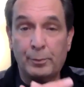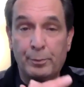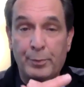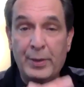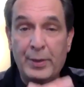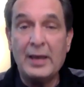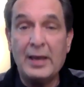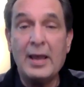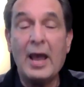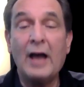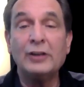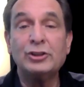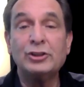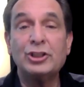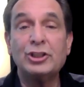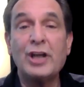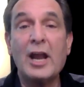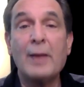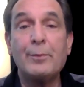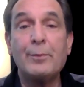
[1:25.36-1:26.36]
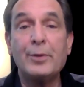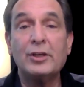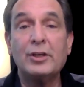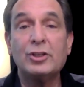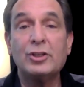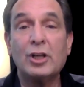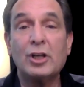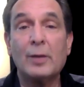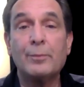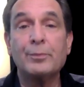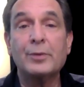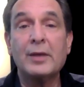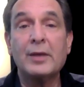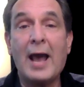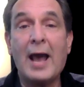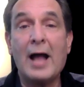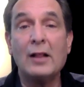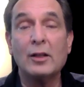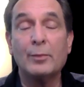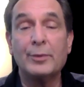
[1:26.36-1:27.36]
be a championship
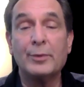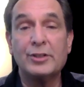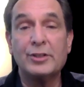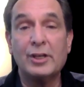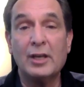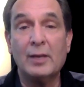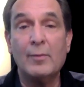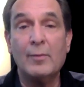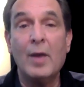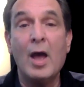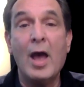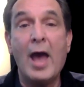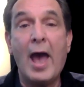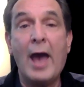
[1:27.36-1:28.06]
caliber team.